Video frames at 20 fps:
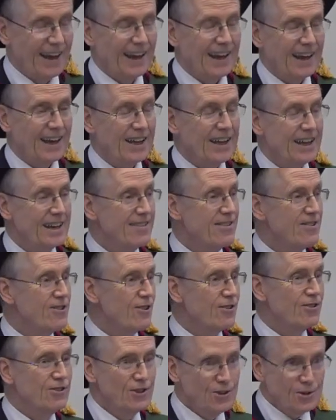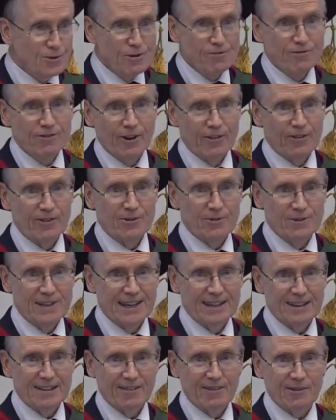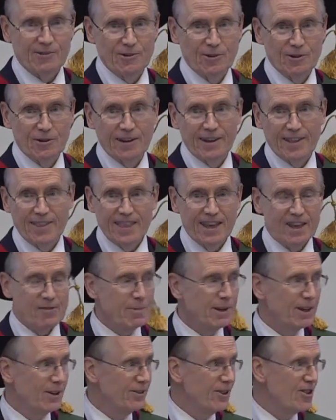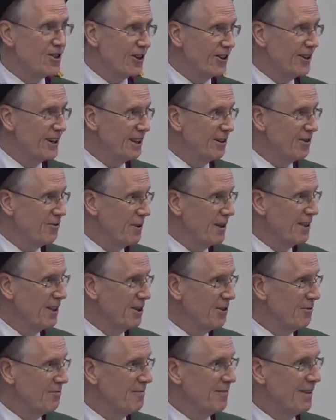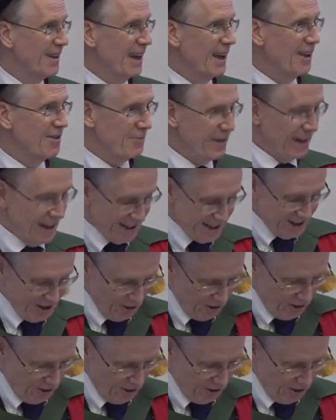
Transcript: Uh, it isn't just you who've gone through dental school. They've been on the journey with you as well in